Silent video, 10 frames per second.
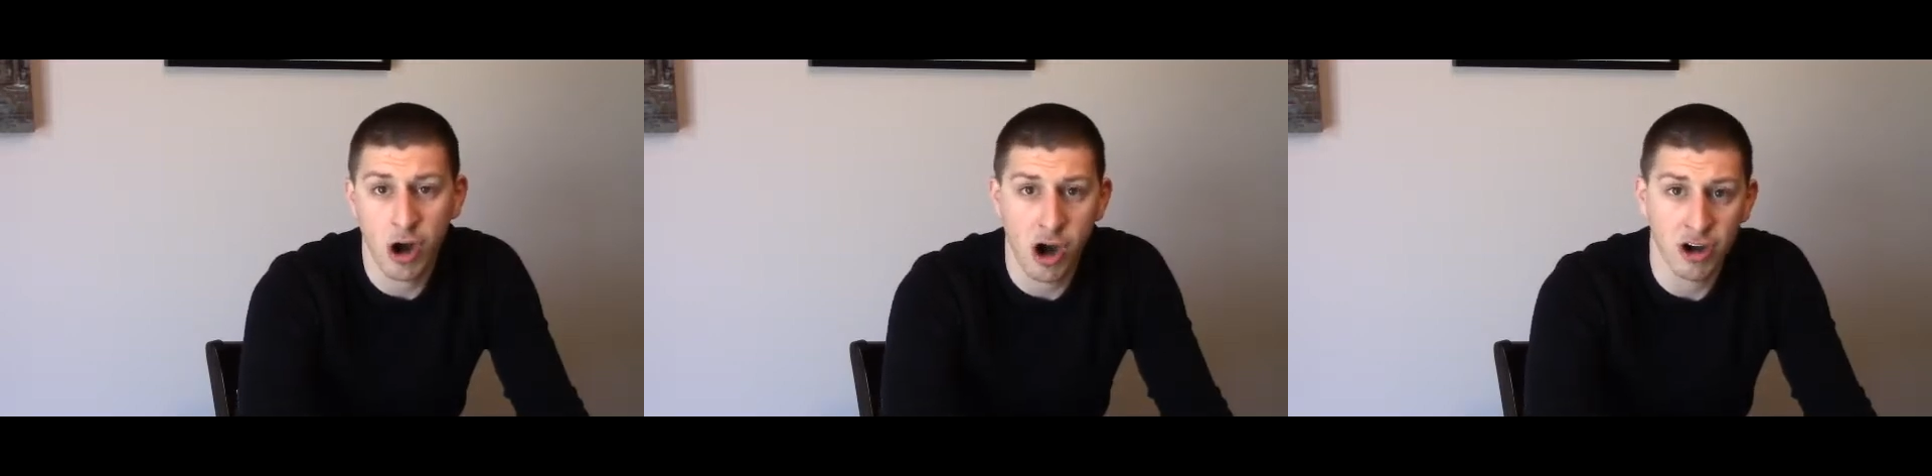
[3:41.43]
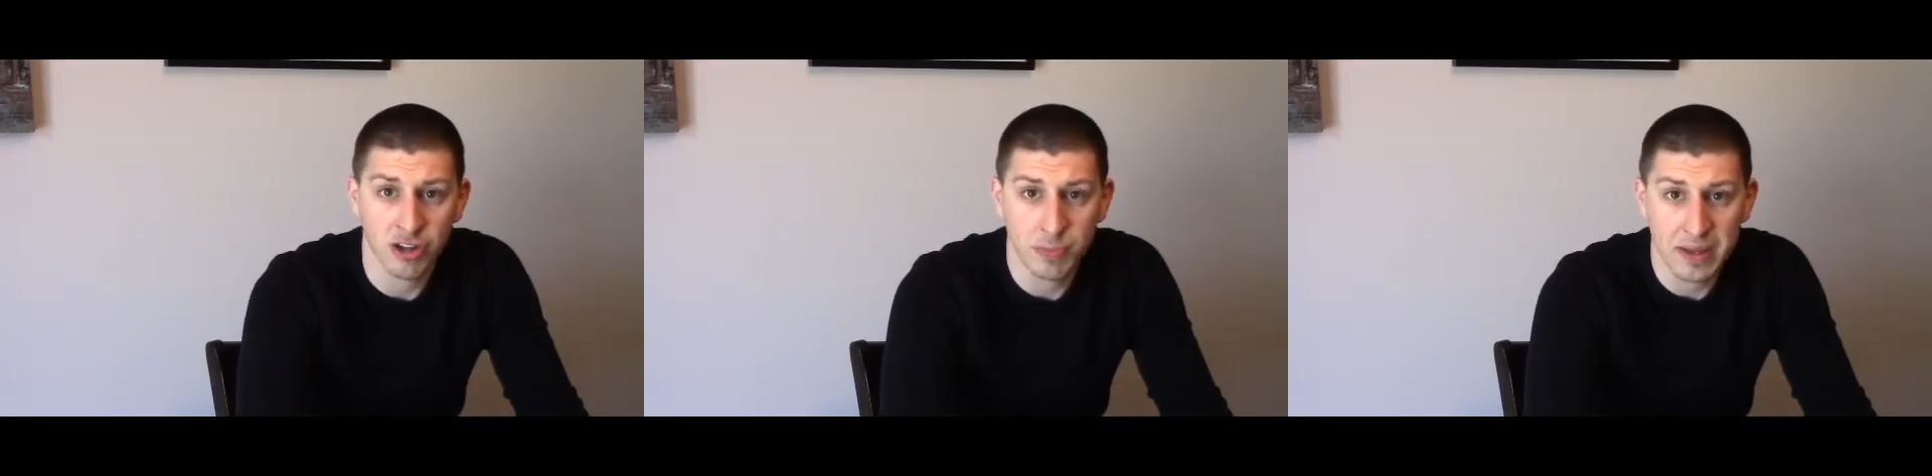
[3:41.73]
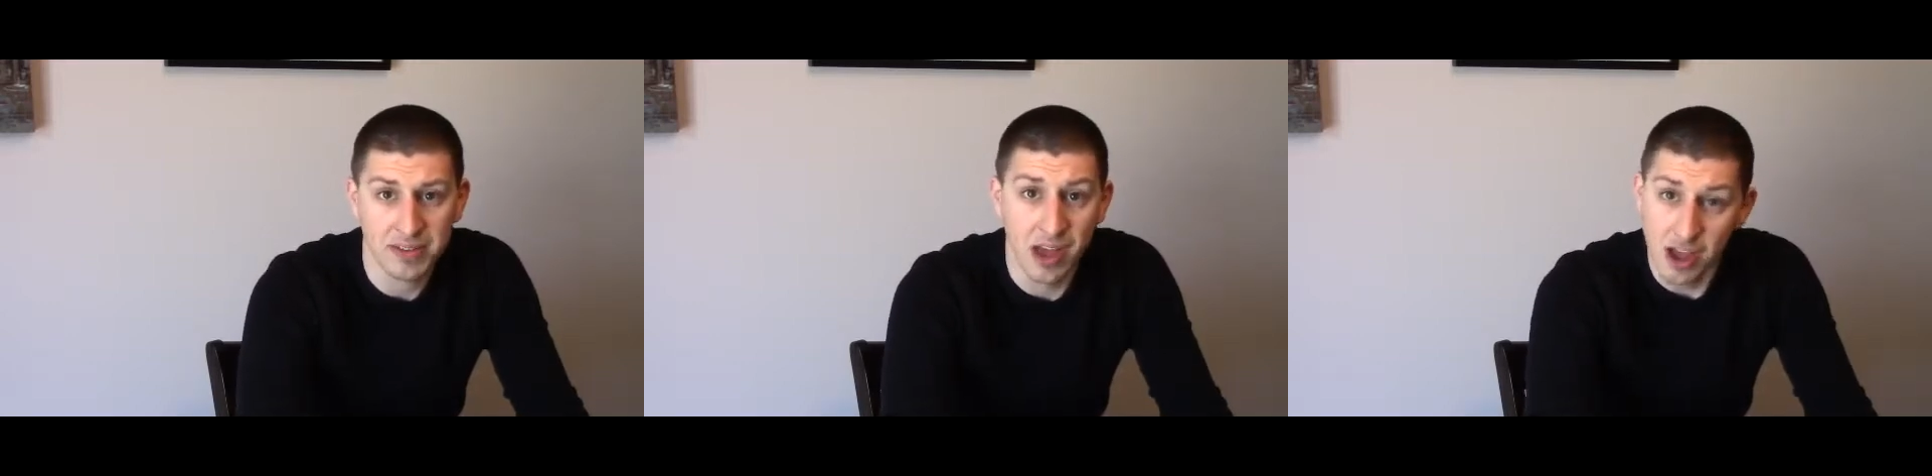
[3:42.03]

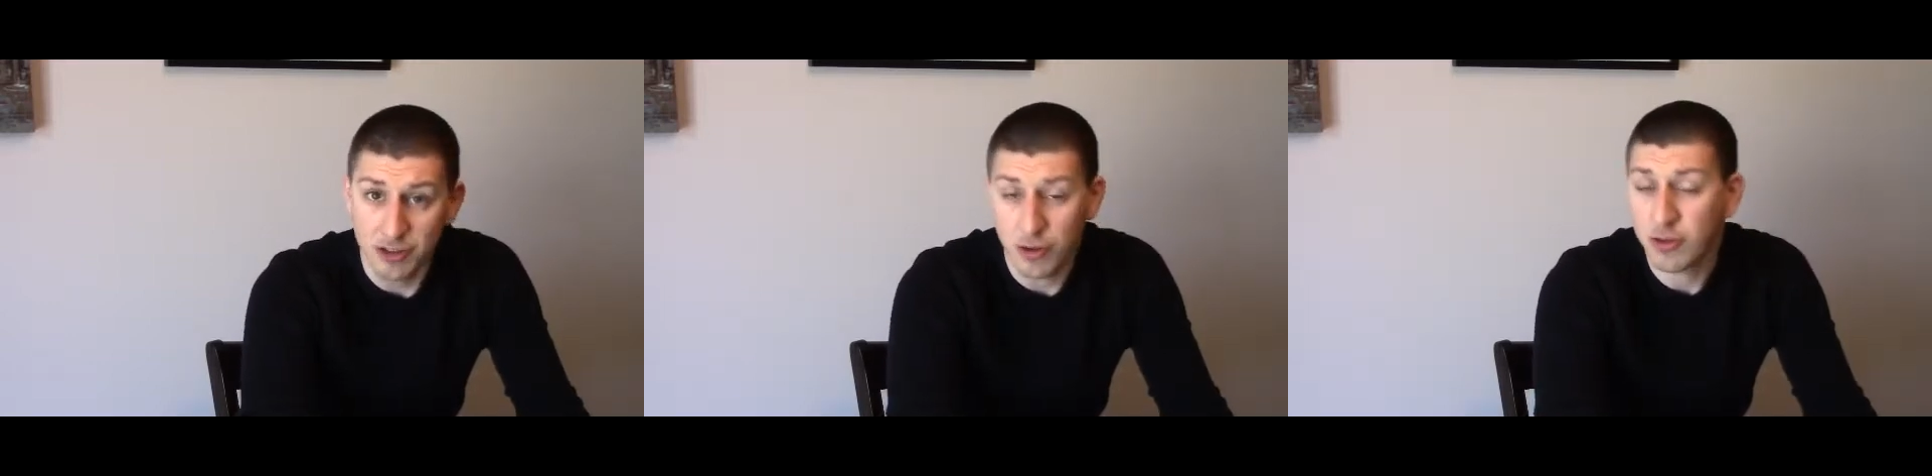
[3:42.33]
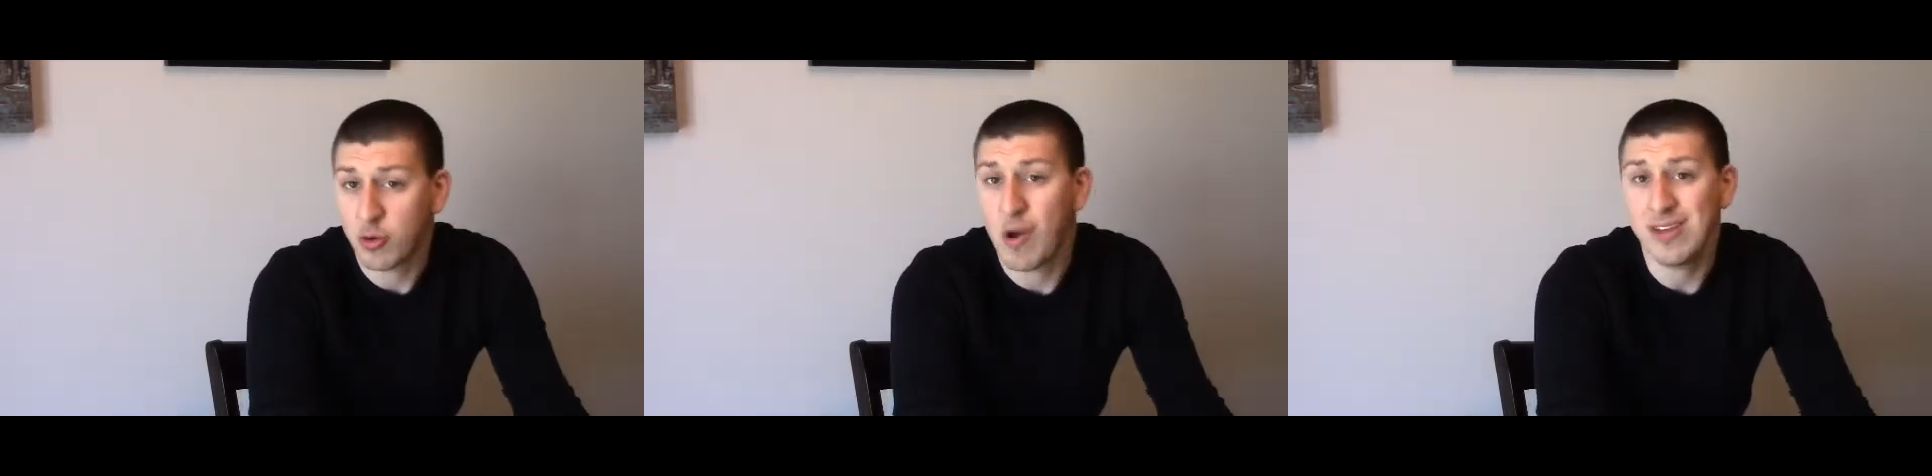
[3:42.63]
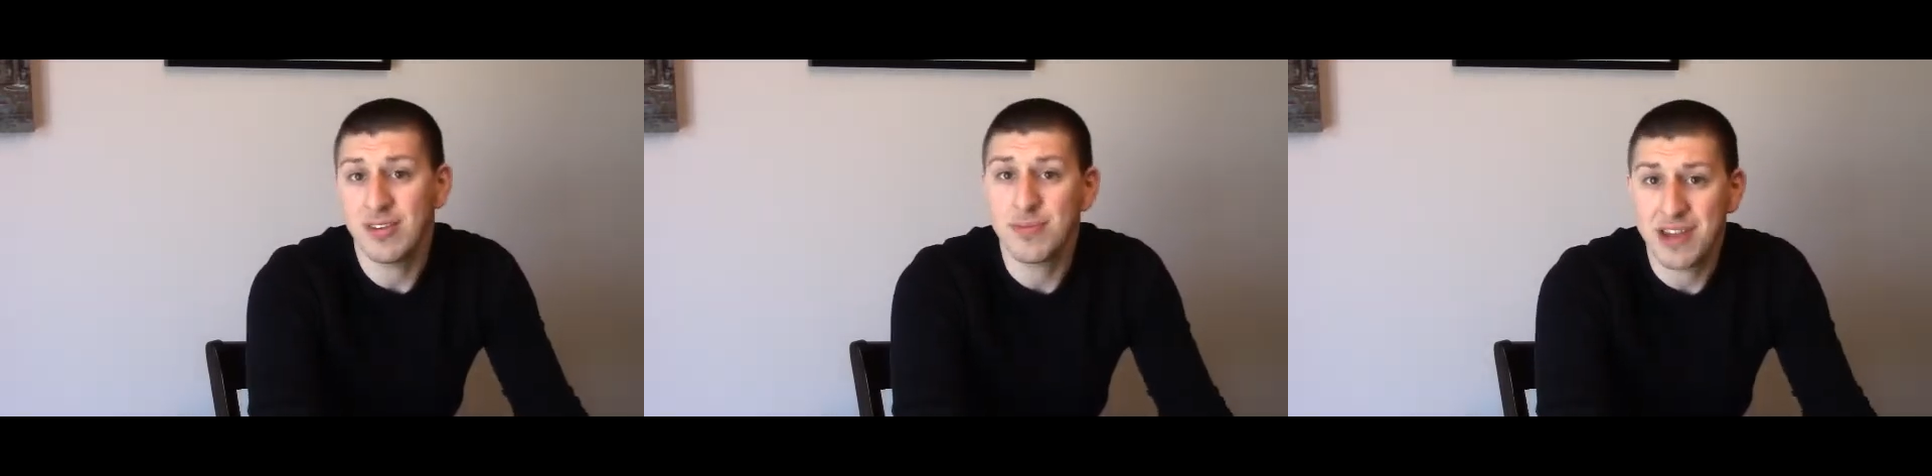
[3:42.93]
RSPs. So it's
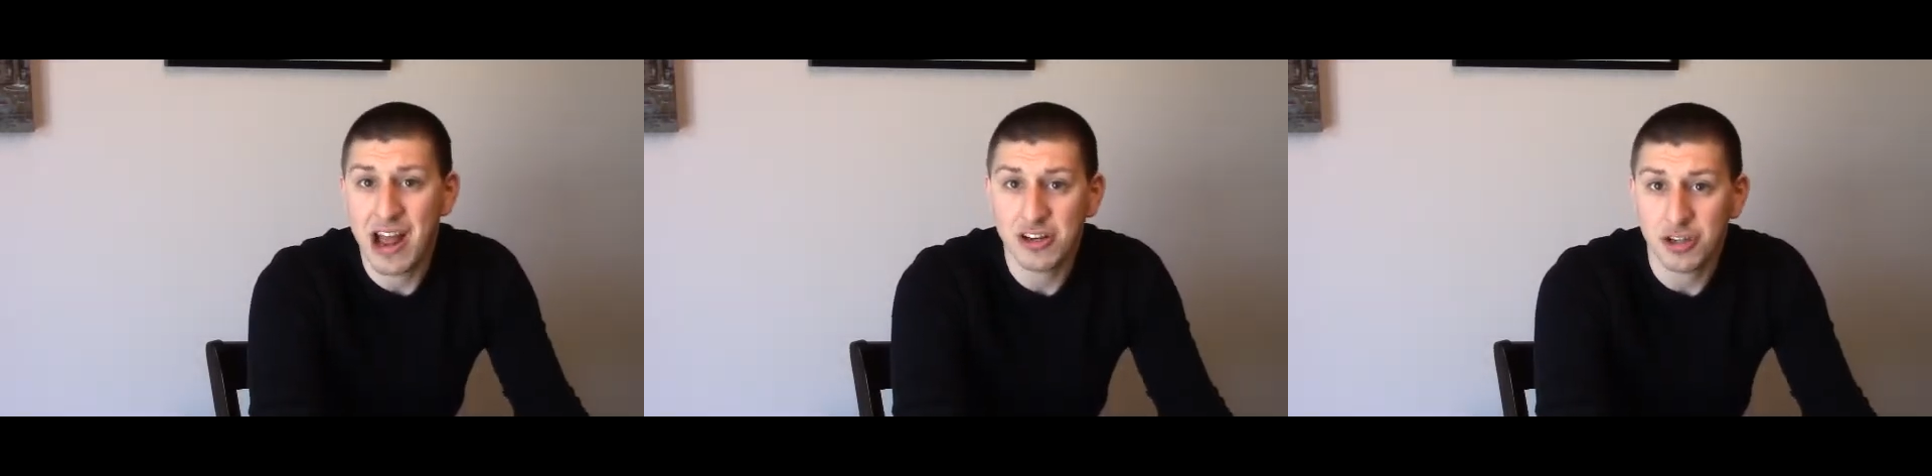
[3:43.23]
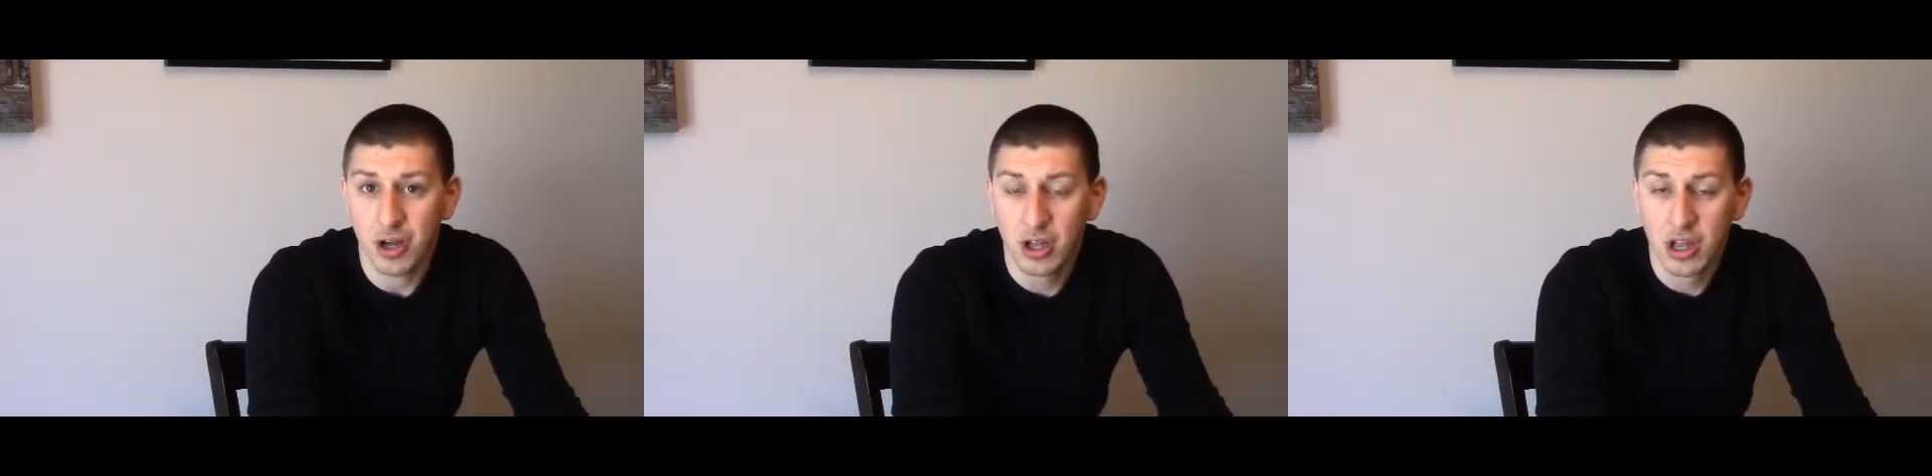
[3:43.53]
quite substantial.